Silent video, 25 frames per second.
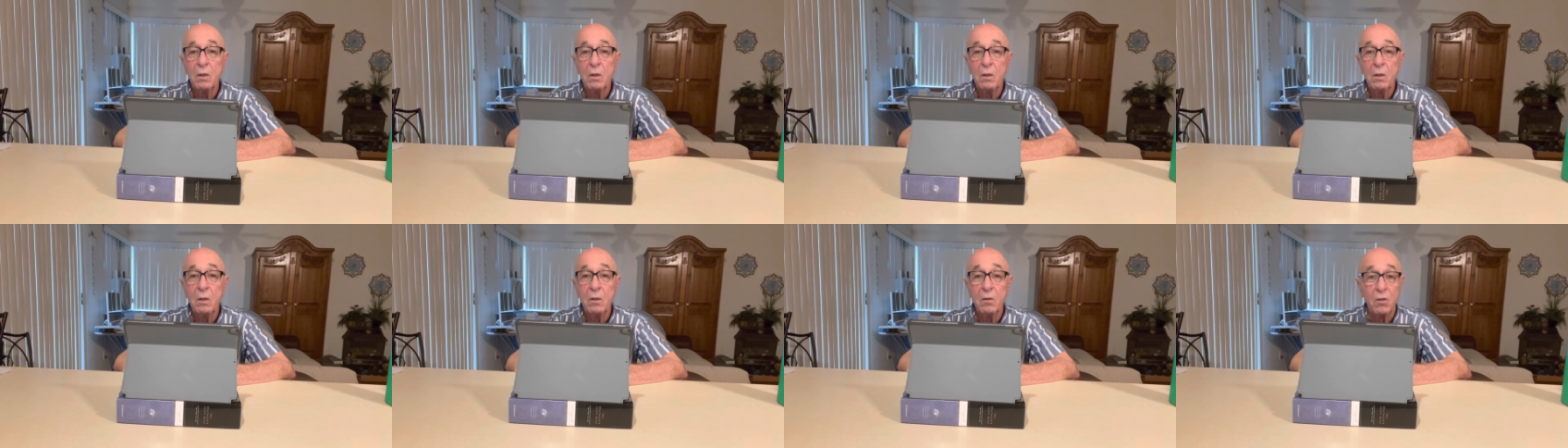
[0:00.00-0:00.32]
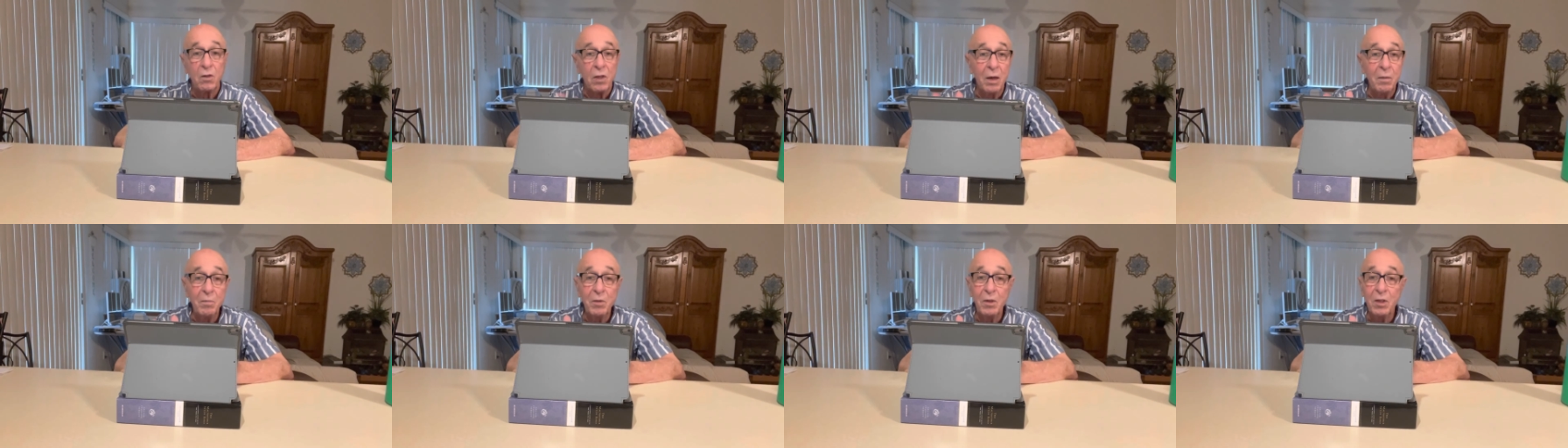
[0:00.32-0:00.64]

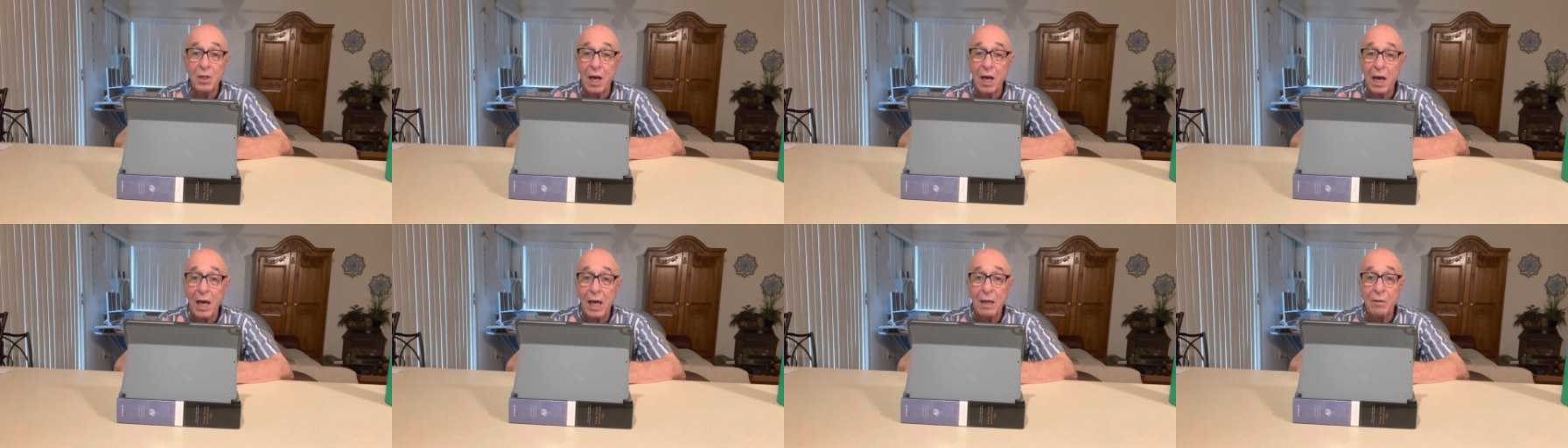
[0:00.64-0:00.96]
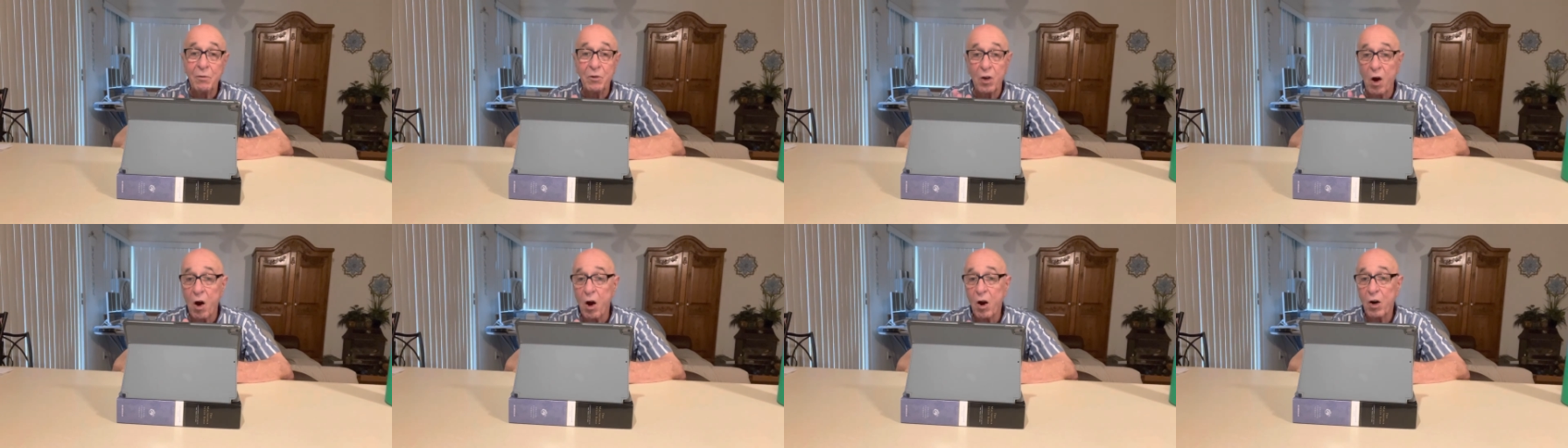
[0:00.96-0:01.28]

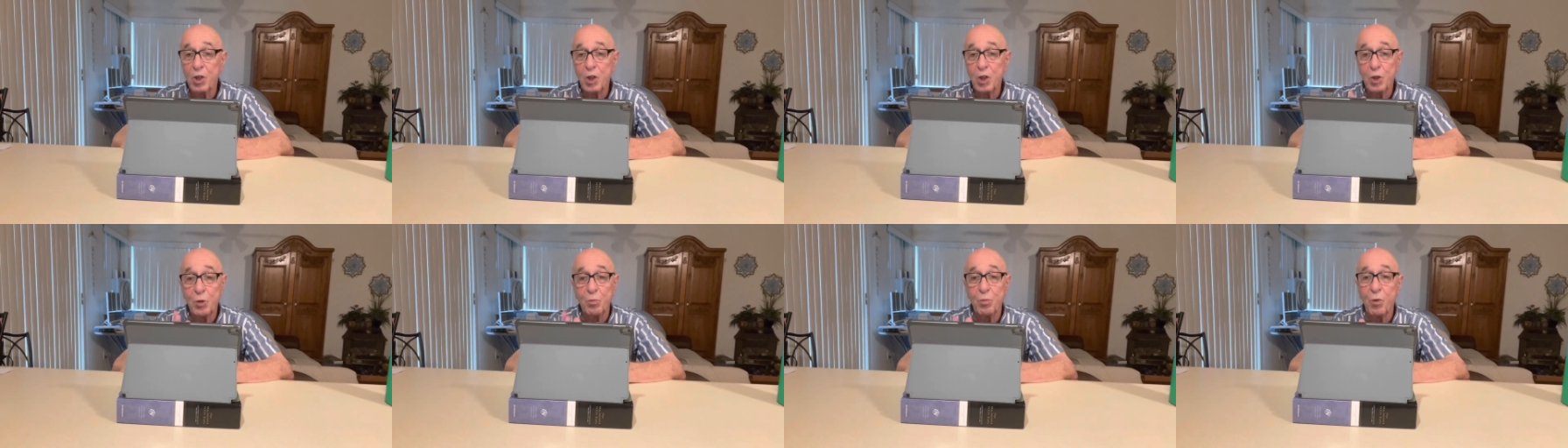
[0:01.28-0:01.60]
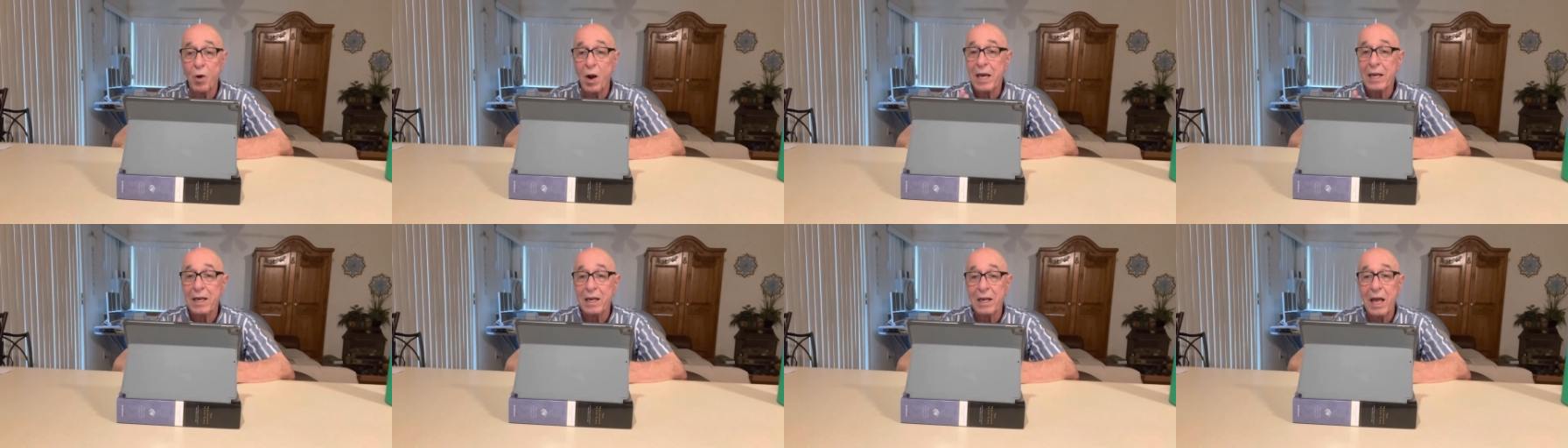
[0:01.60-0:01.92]
Sometimes harsh bright